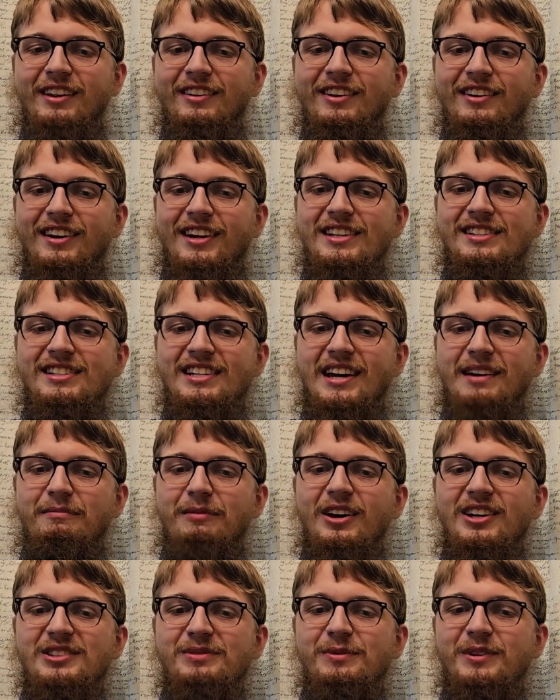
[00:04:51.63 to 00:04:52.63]
looking to get
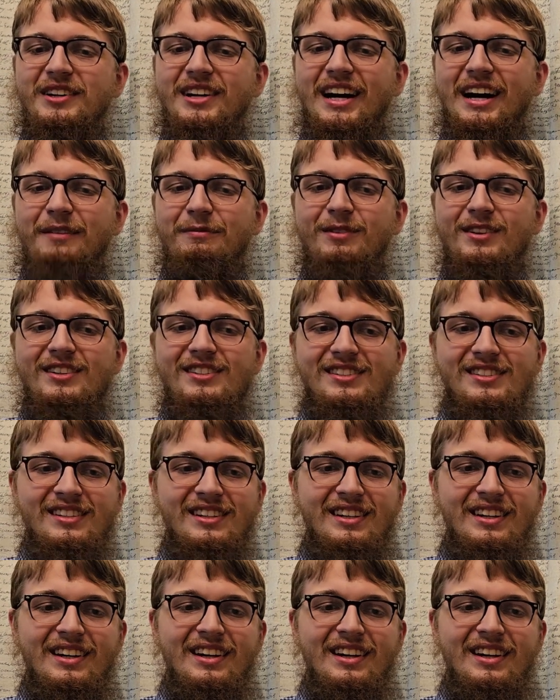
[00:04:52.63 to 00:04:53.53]
multiple copies.